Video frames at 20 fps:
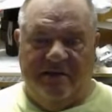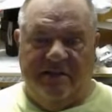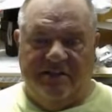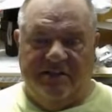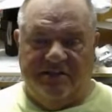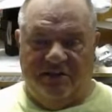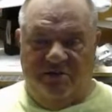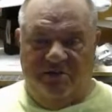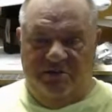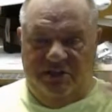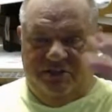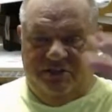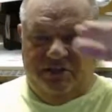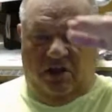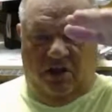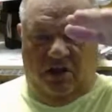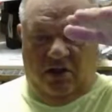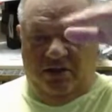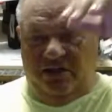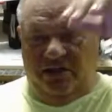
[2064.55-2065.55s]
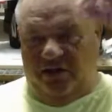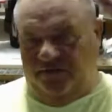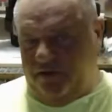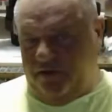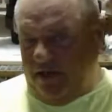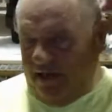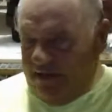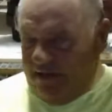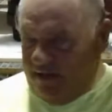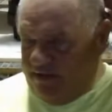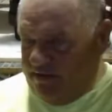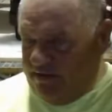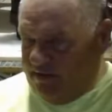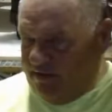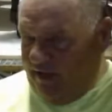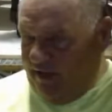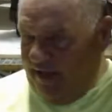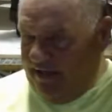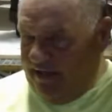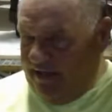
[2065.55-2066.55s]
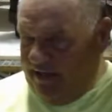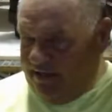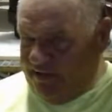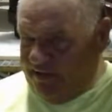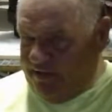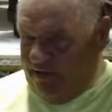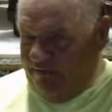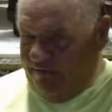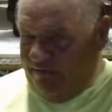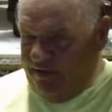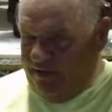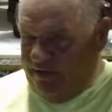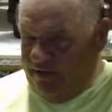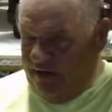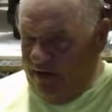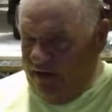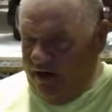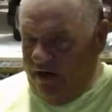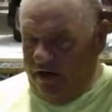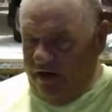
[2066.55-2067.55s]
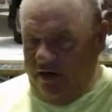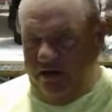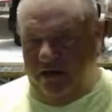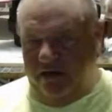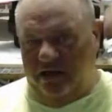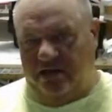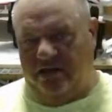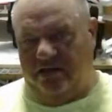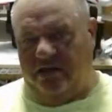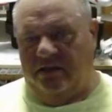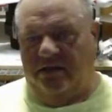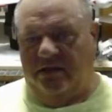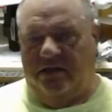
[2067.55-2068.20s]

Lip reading: It's going to be tall enough that I can slide that stuff in there, and